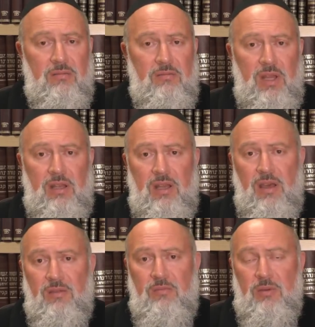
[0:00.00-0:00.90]
many
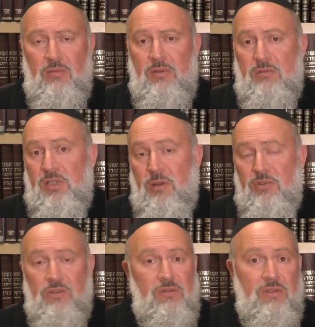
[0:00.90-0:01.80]
other people,
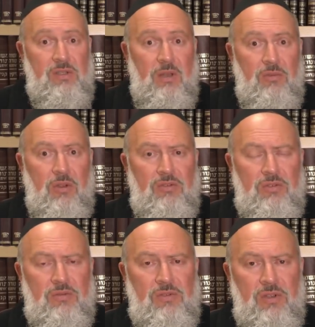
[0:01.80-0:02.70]
some Jews and some
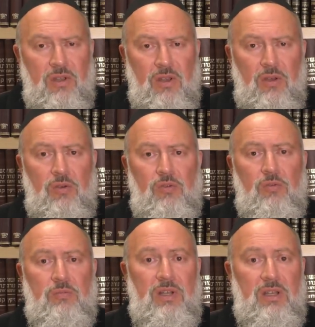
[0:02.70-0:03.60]
non-Jews,
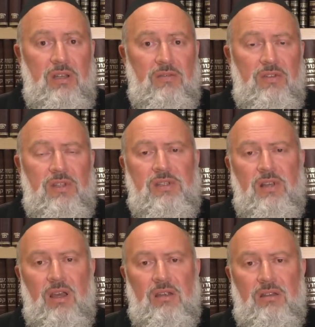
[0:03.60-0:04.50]
who believe in this
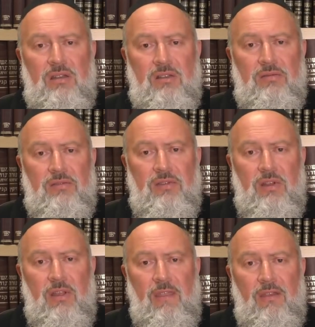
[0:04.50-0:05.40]
kind of
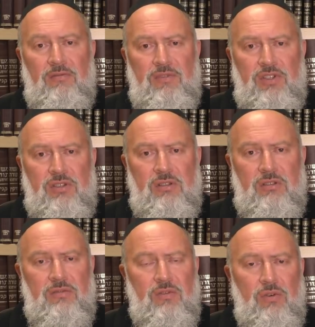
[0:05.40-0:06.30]

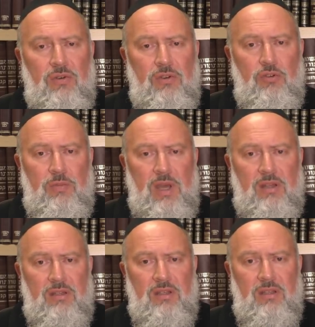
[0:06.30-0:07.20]
vision for
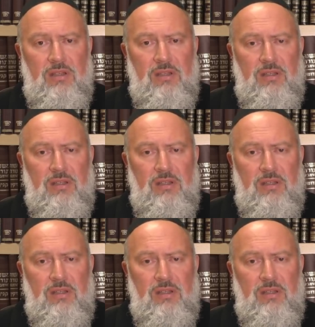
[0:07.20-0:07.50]
humanity.